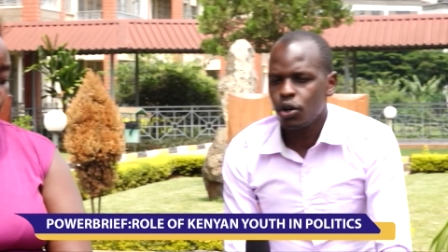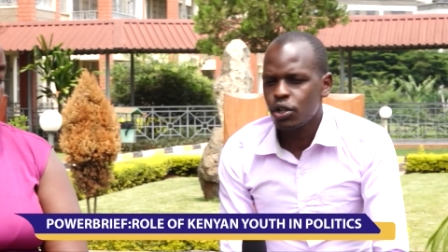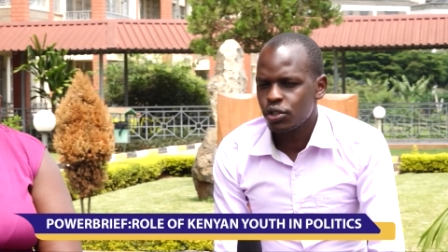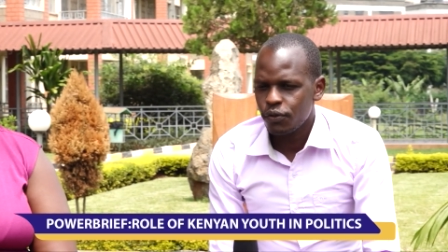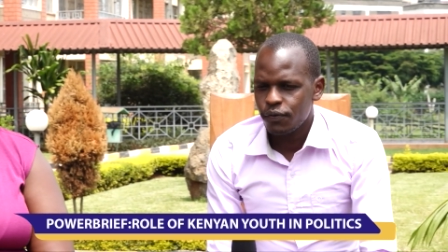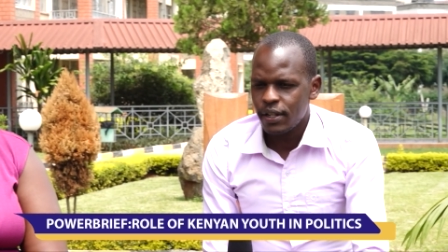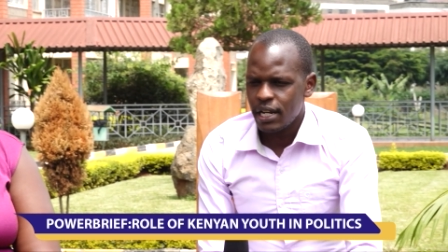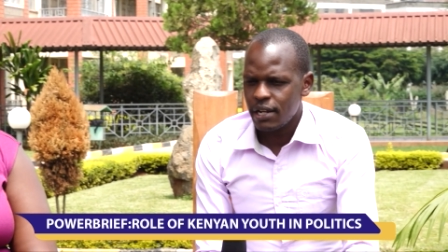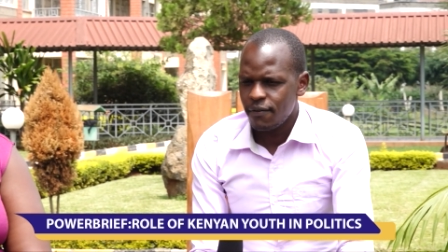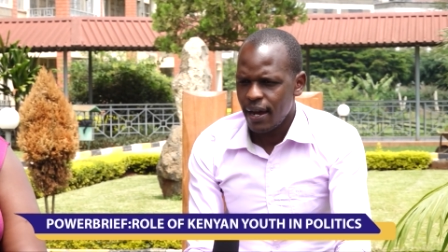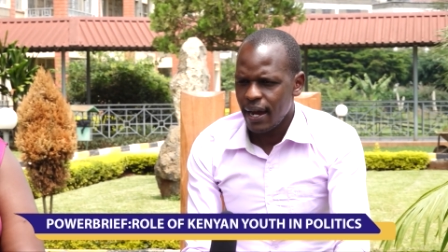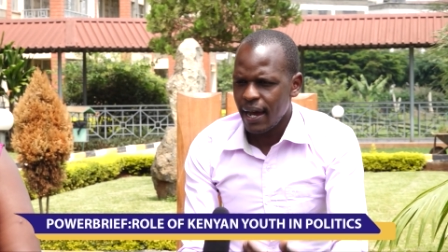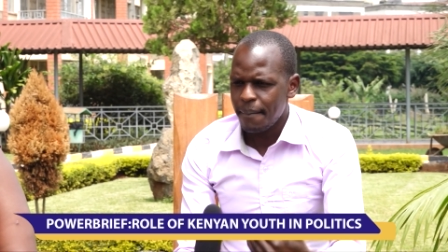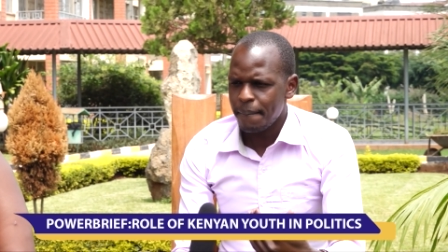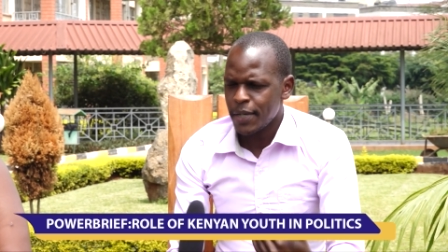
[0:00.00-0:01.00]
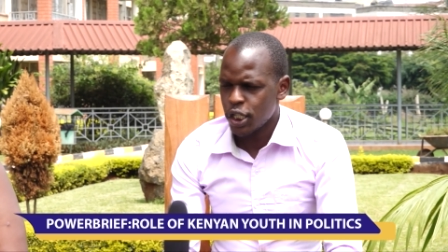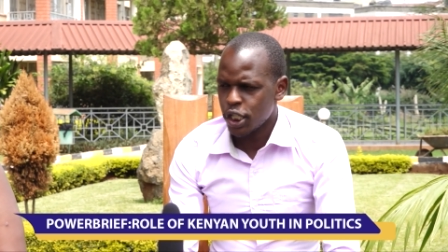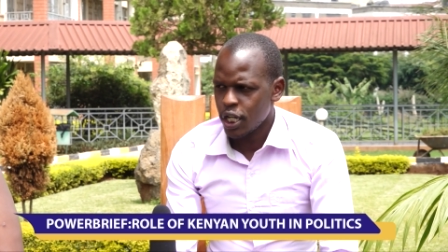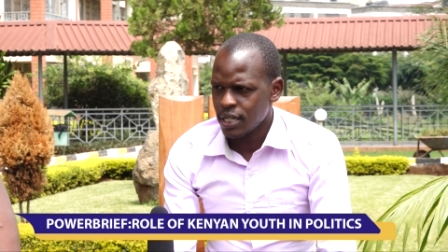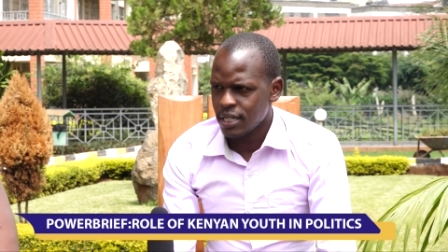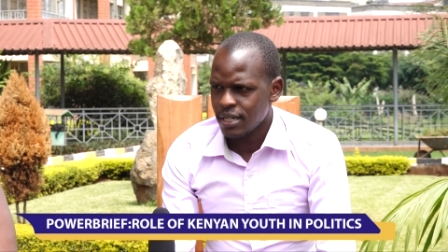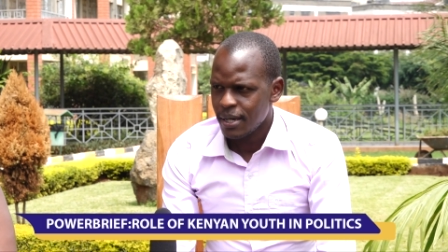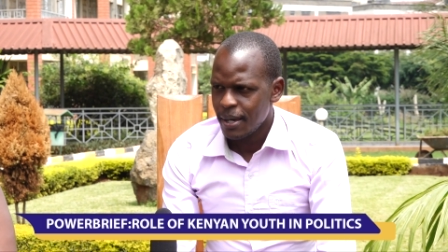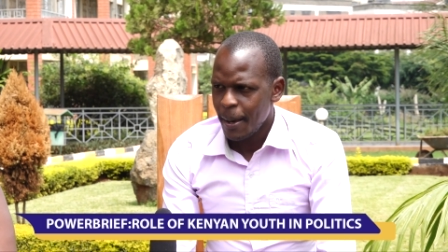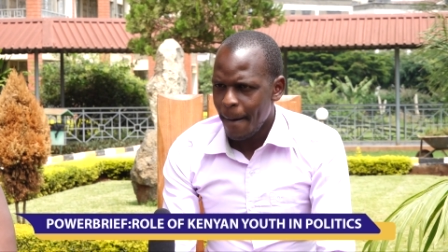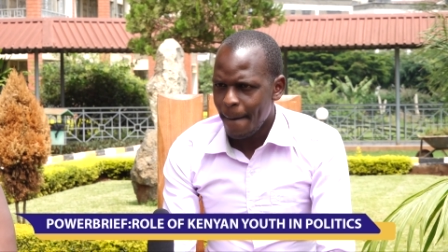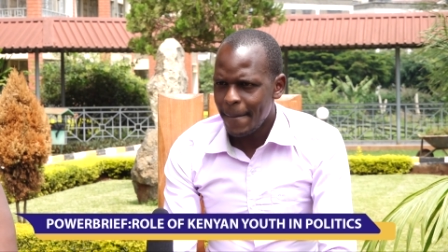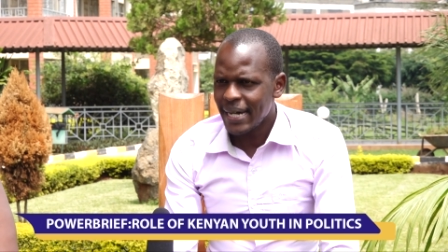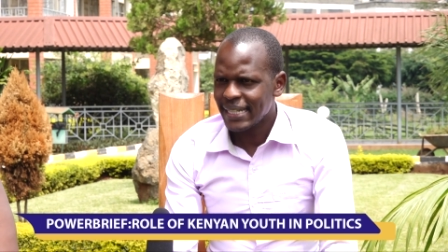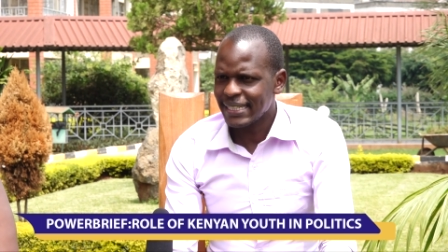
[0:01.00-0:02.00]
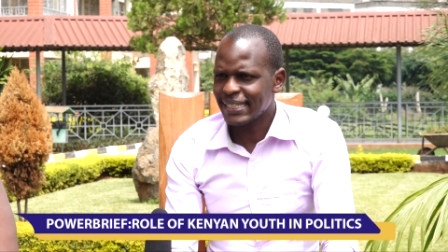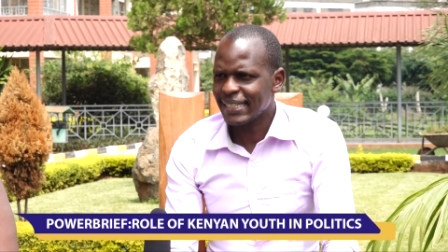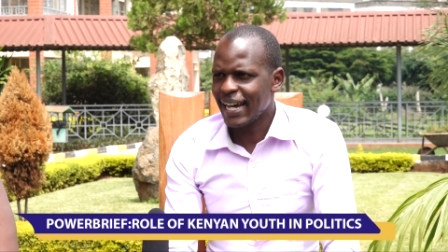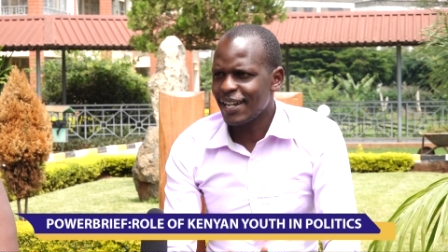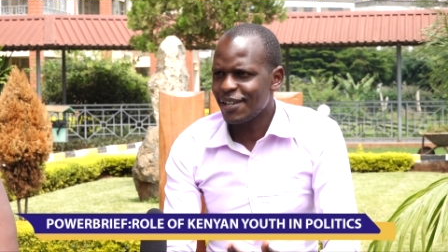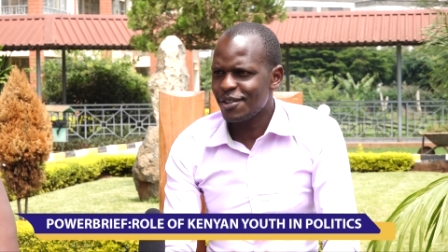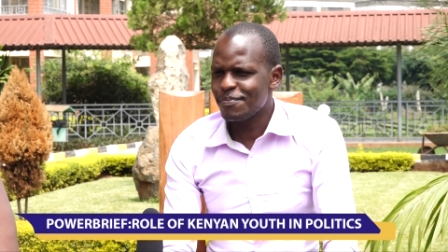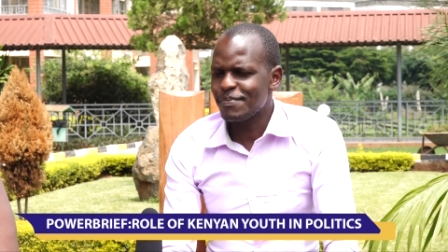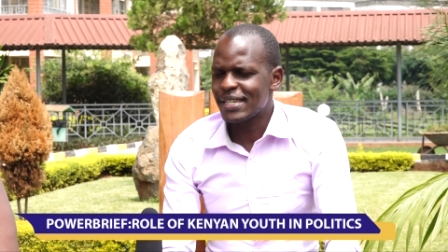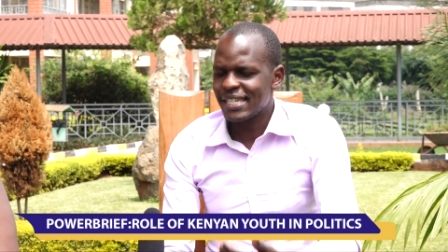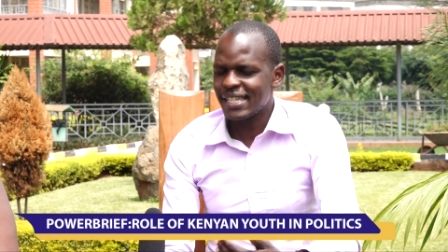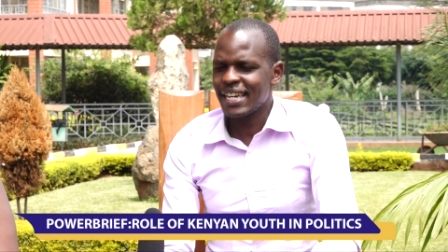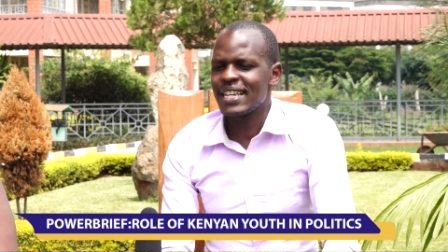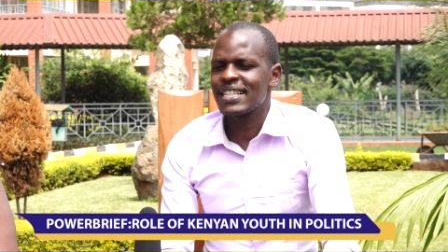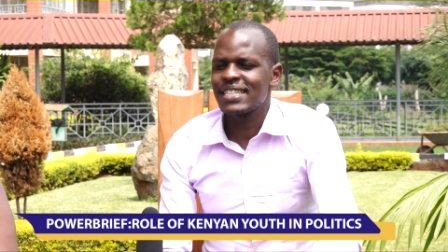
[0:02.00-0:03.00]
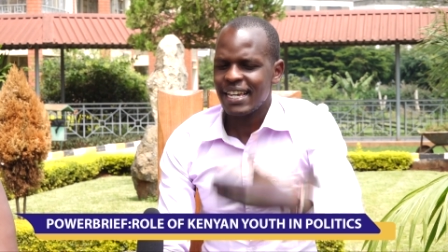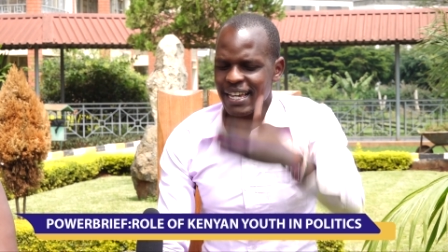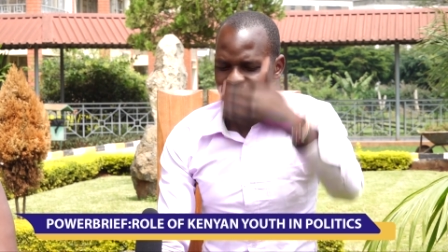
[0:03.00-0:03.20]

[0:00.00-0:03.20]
course of the river can be changed, but it cannot be changed